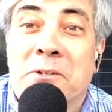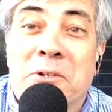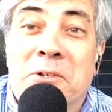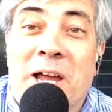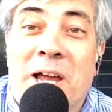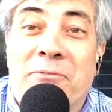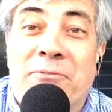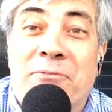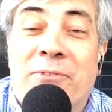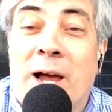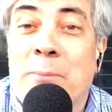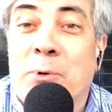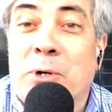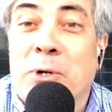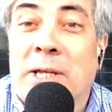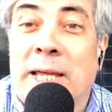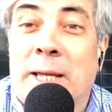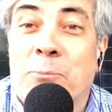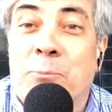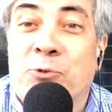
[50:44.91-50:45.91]
You had fiber
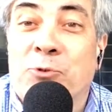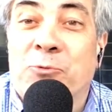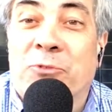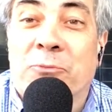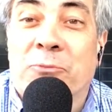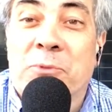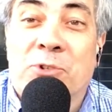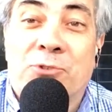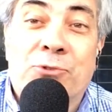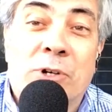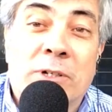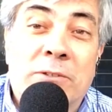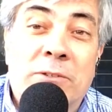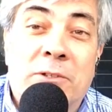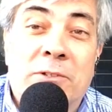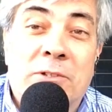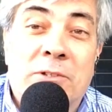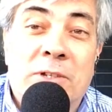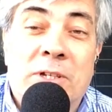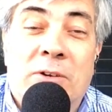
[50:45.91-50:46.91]
cables from the truck
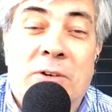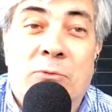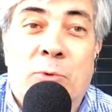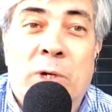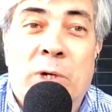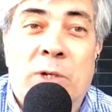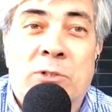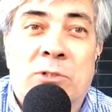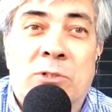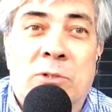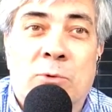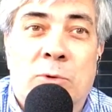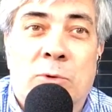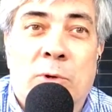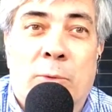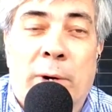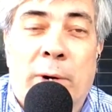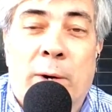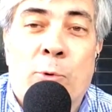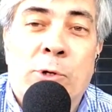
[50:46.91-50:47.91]
that, we used to,
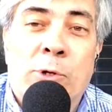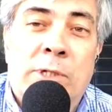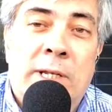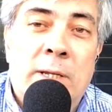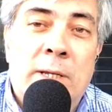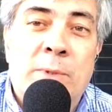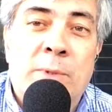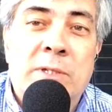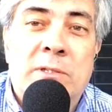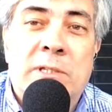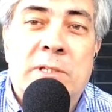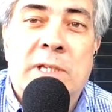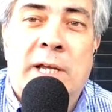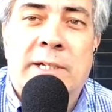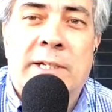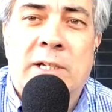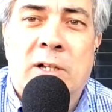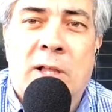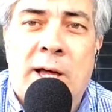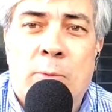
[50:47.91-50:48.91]
when I worked at ABC,
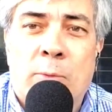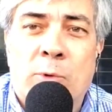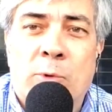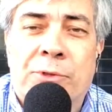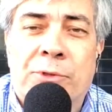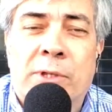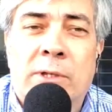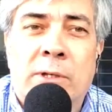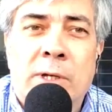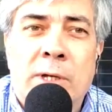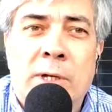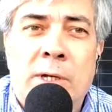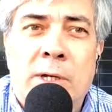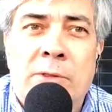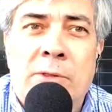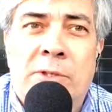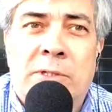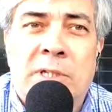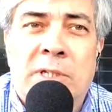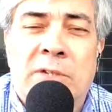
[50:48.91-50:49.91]
I did a lot with the
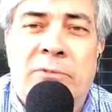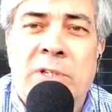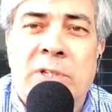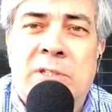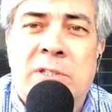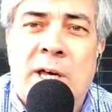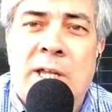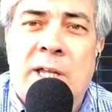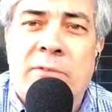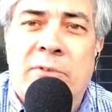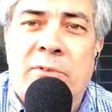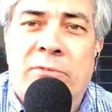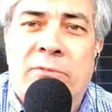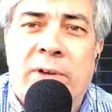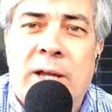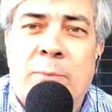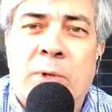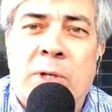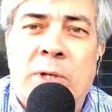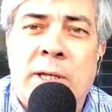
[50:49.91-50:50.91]
TV side of the
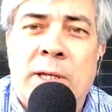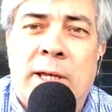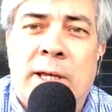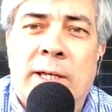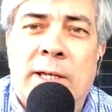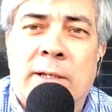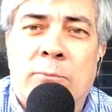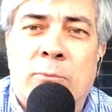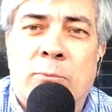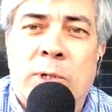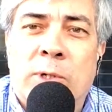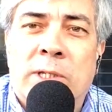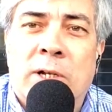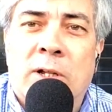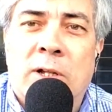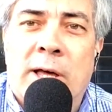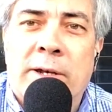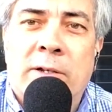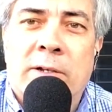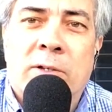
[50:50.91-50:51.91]
family, and we did
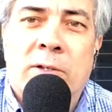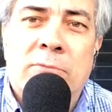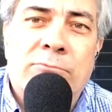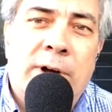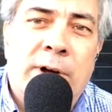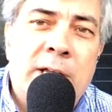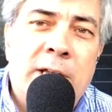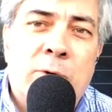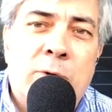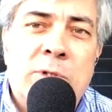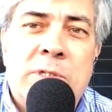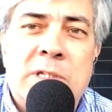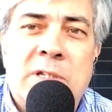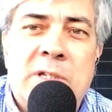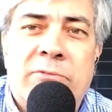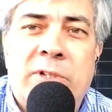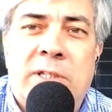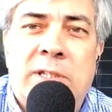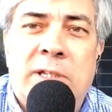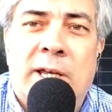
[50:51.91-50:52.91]
a lot of radio and
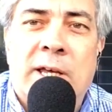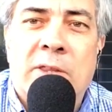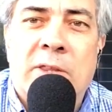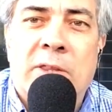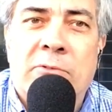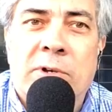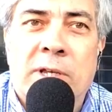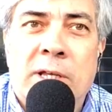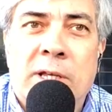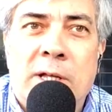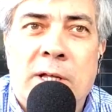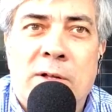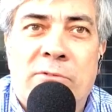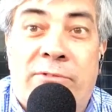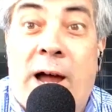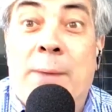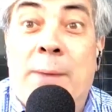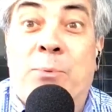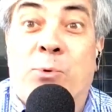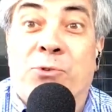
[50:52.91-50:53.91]
TV together, and
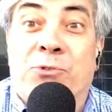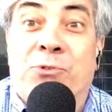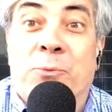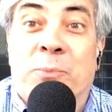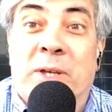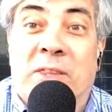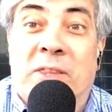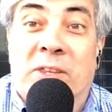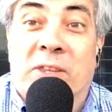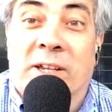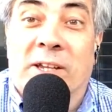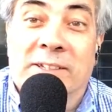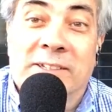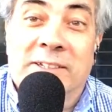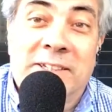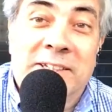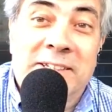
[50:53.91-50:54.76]
fiber was the big thing.